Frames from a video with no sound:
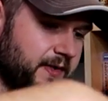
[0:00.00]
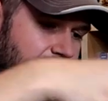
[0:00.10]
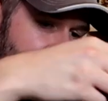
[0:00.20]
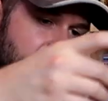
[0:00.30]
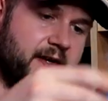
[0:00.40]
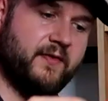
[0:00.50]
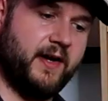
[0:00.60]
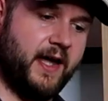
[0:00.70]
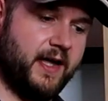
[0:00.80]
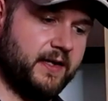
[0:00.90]
is I never
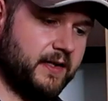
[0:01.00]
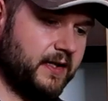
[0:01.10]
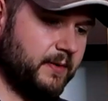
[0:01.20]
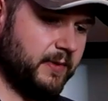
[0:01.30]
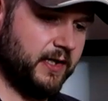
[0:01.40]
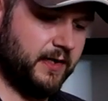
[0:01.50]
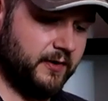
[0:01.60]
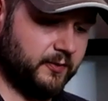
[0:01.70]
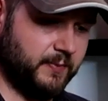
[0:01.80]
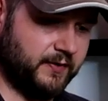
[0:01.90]
had anybody
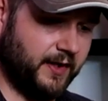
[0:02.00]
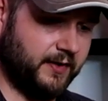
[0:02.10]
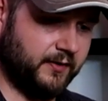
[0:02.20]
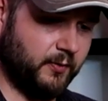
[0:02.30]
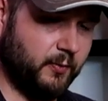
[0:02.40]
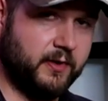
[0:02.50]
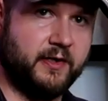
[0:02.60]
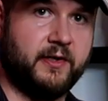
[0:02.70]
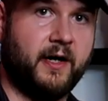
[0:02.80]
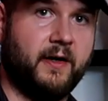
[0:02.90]
else besides the
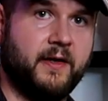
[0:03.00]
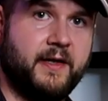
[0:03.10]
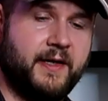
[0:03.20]
Woody doll.